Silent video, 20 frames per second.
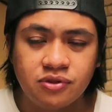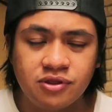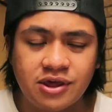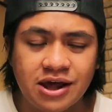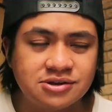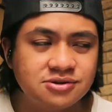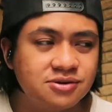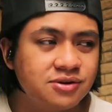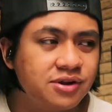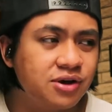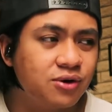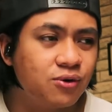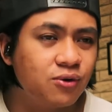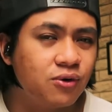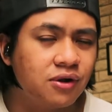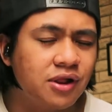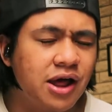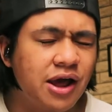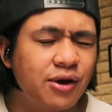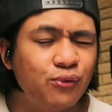That's really
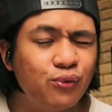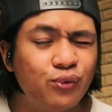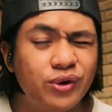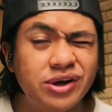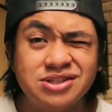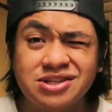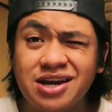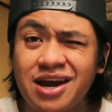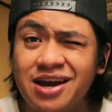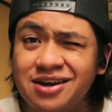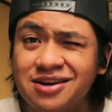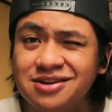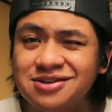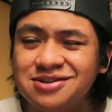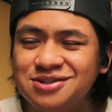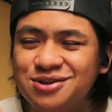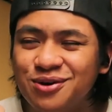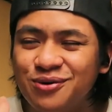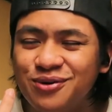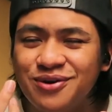cool. I wish I
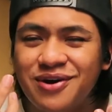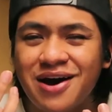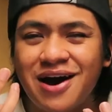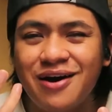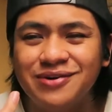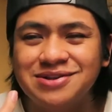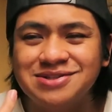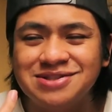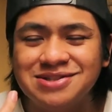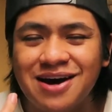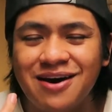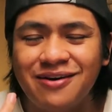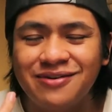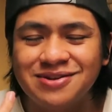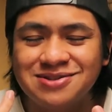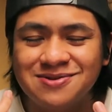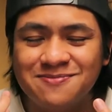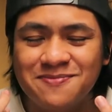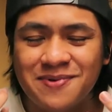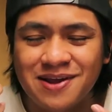could show you how it
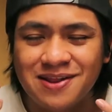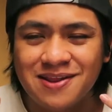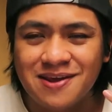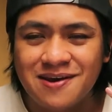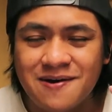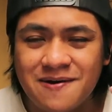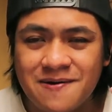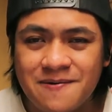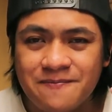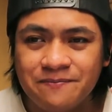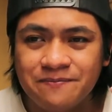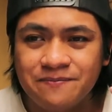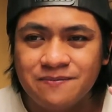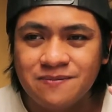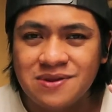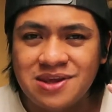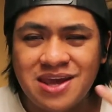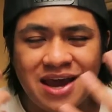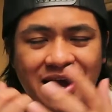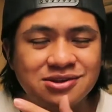sounds, but
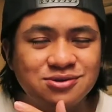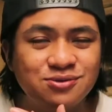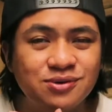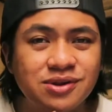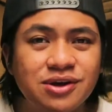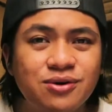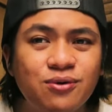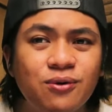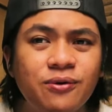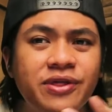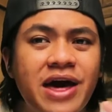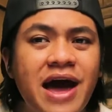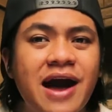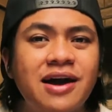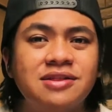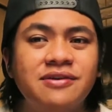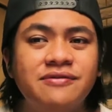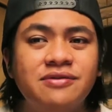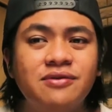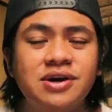yeah, it's really cool. The
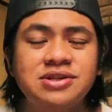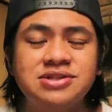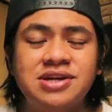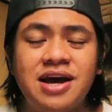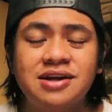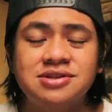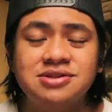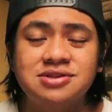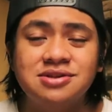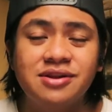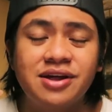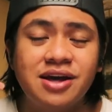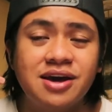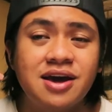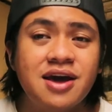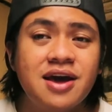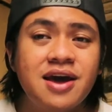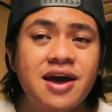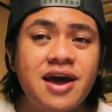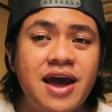active noise
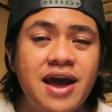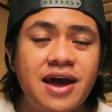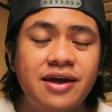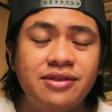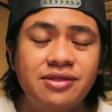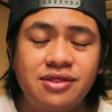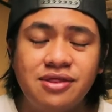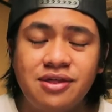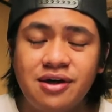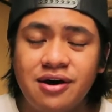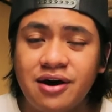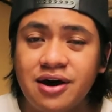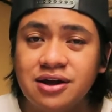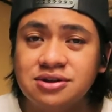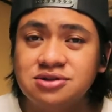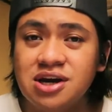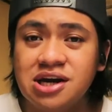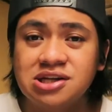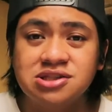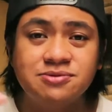canceling and the
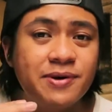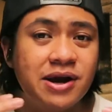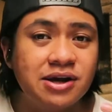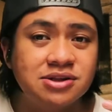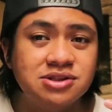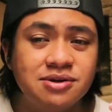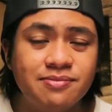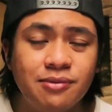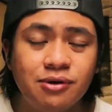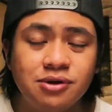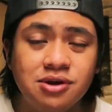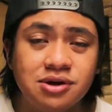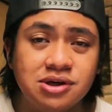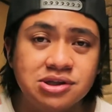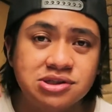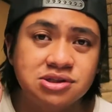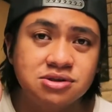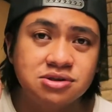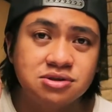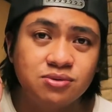transparency mode, you
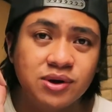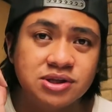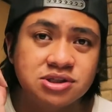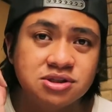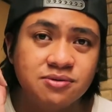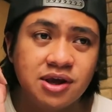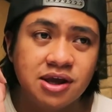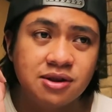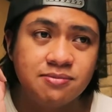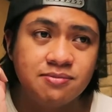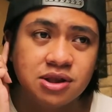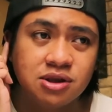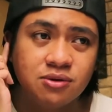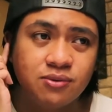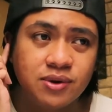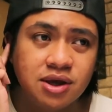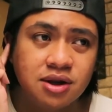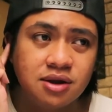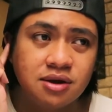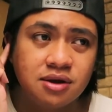can switch in
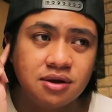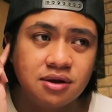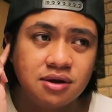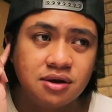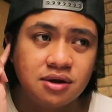between.